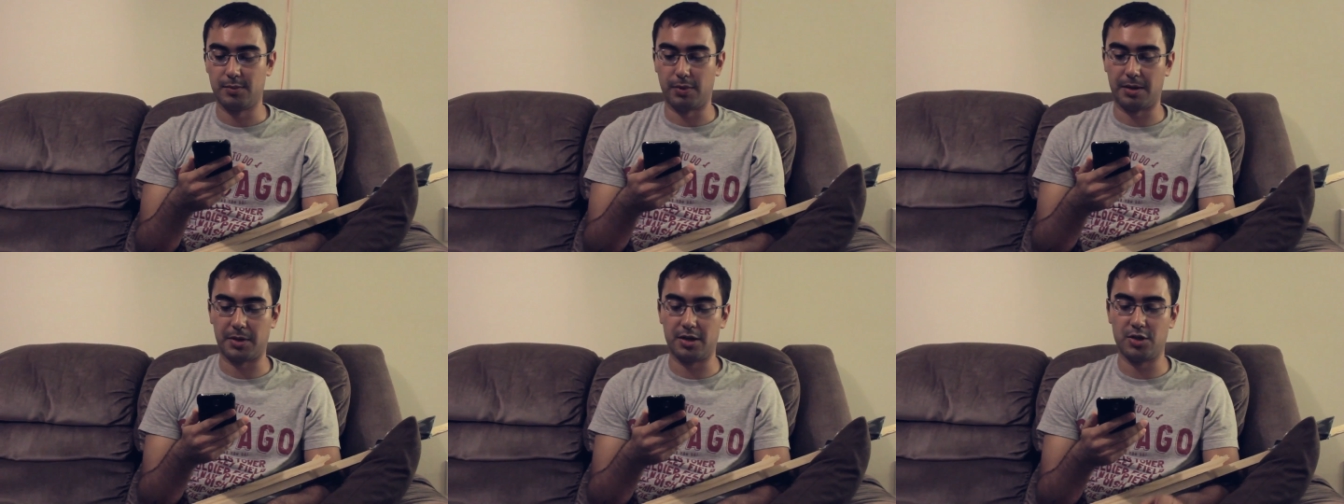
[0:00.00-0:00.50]
but
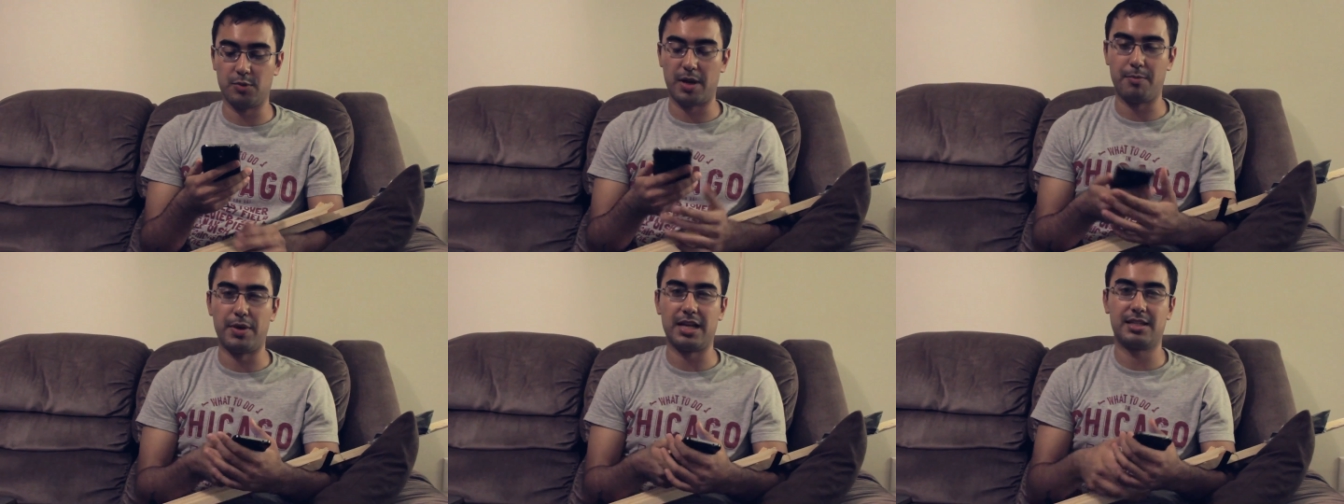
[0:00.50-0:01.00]
I'm going to do my
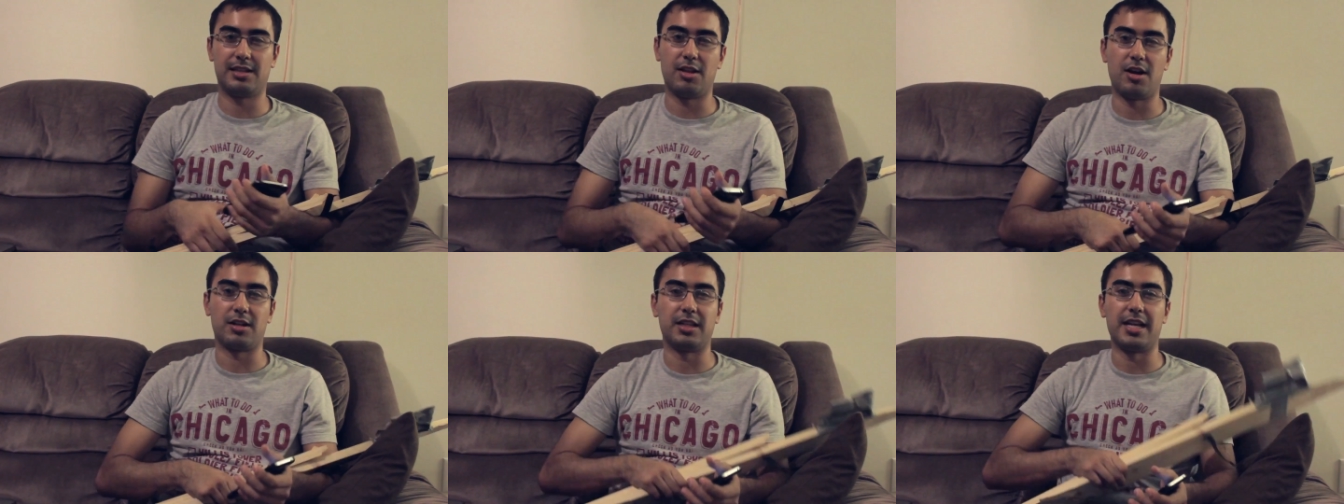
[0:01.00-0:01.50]
best
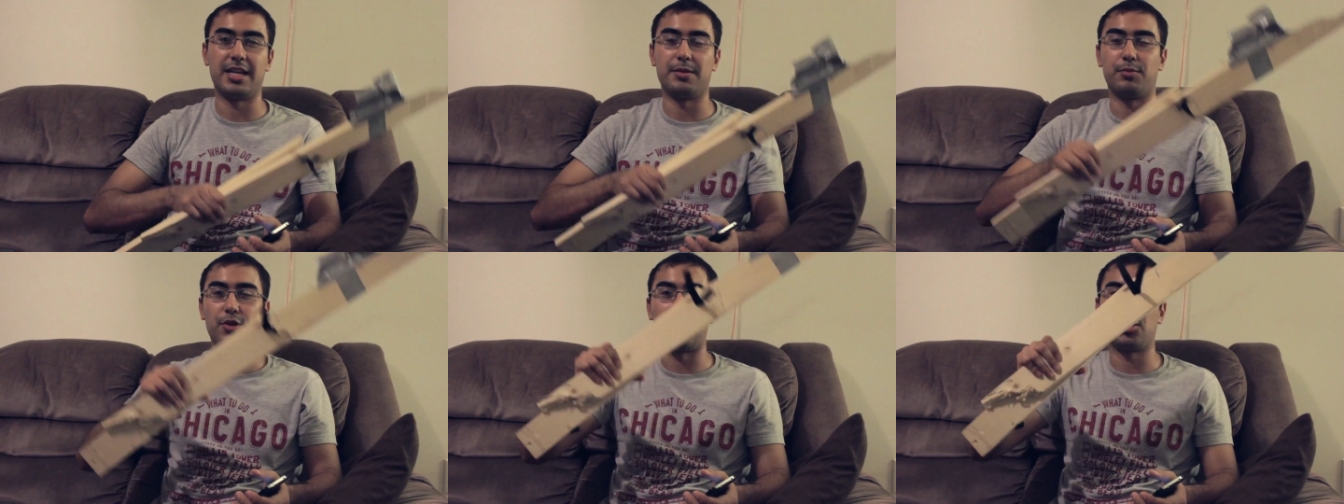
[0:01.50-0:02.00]
log lady
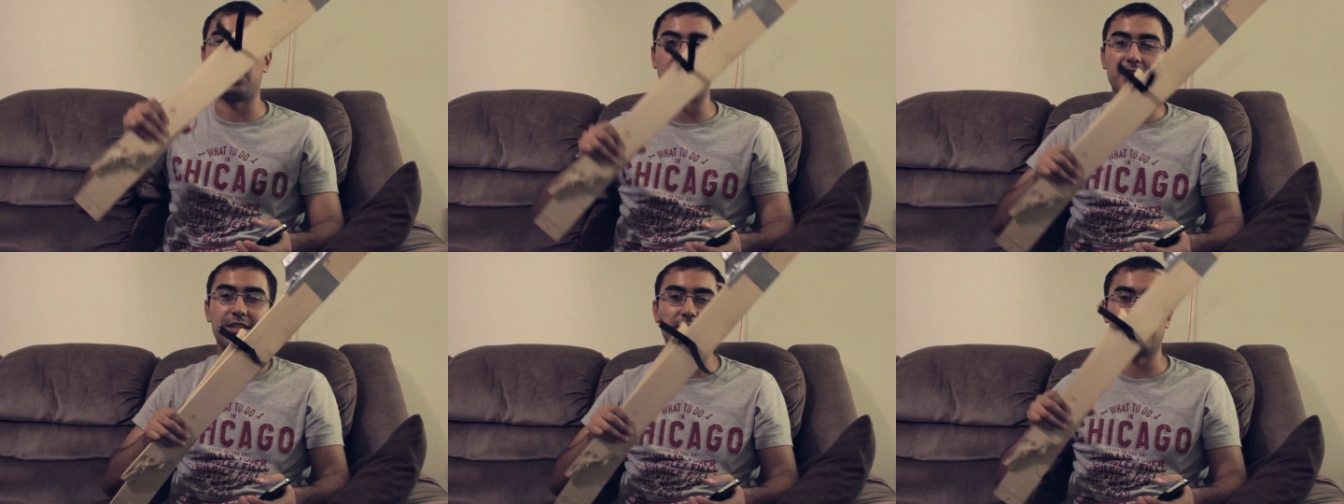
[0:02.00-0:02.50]
impression.
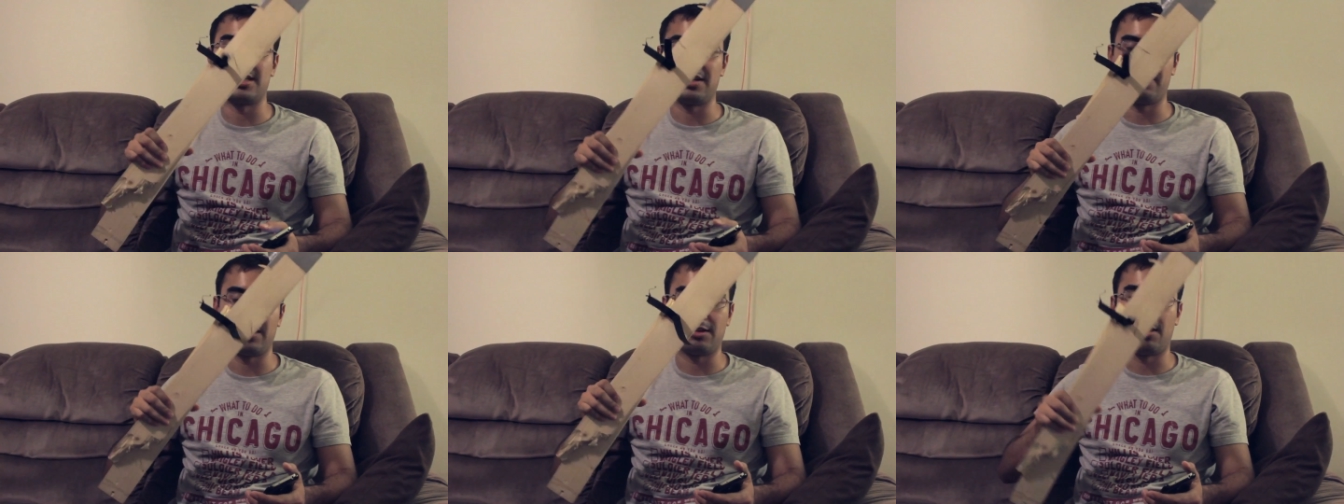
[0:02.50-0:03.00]
This isn't
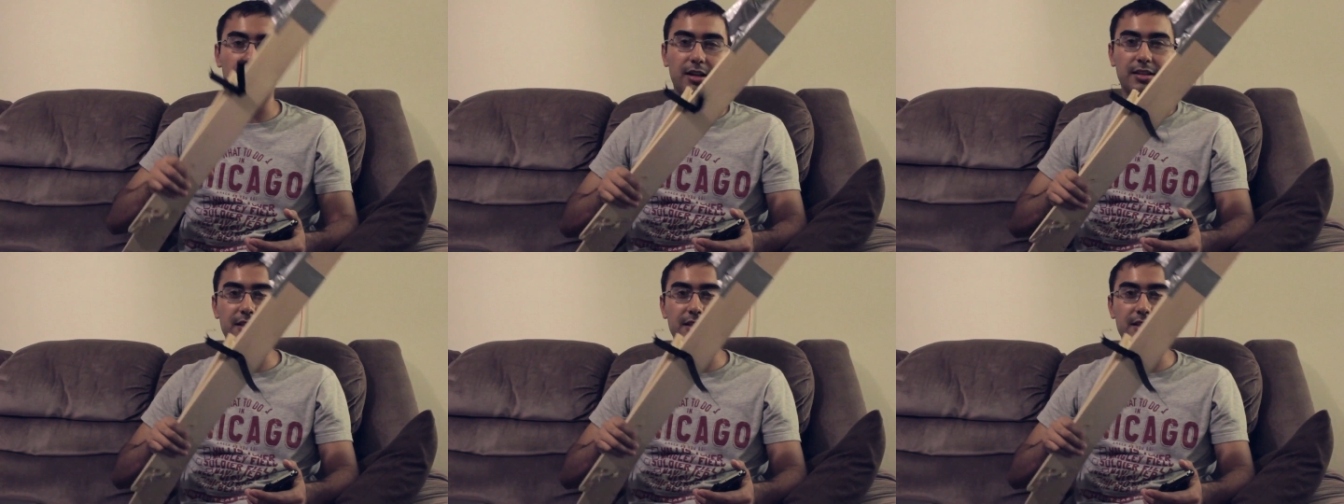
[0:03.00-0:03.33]
even a log.